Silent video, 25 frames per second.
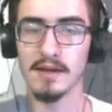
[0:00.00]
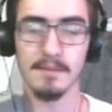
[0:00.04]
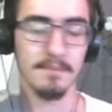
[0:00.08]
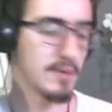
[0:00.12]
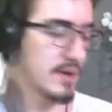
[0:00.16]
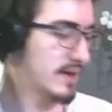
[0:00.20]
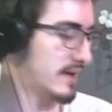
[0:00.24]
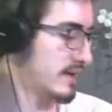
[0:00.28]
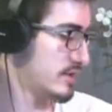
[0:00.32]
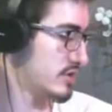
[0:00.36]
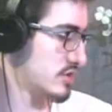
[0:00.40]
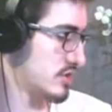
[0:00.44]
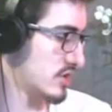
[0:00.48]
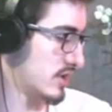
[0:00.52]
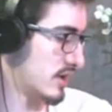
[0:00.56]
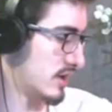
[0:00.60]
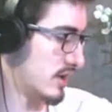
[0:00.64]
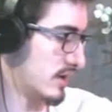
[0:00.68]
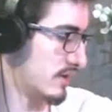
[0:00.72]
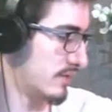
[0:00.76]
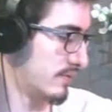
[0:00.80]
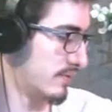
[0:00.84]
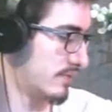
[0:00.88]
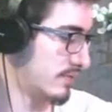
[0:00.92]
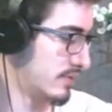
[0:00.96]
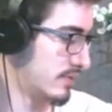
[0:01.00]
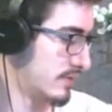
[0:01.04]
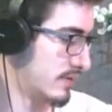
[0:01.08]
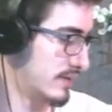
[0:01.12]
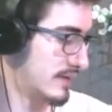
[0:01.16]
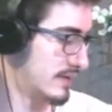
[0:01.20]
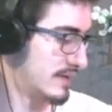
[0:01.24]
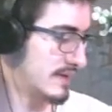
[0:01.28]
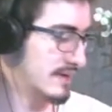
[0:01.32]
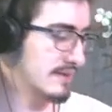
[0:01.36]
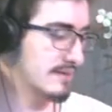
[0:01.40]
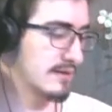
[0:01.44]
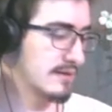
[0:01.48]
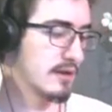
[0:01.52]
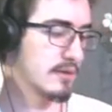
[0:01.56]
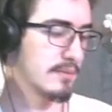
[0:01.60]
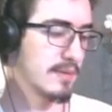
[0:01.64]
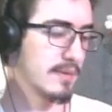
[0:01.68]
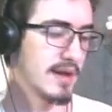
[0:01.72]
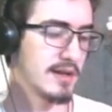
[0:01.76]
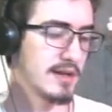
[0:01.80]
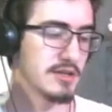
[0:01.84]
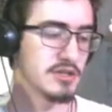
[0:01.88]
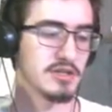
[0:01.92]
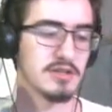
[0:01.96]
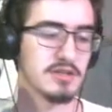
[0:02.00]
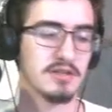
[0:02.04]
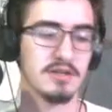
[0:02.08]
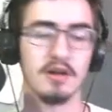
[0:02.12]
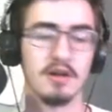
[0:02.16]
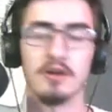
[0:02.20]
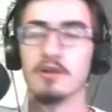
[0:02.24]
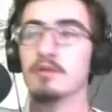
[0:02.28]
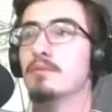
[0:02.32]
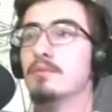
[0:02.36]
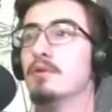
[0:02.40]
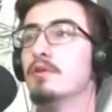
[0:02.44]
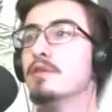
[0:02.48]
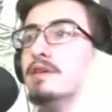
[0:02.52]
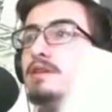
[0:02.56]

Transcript: up each of these little pages. I'll pull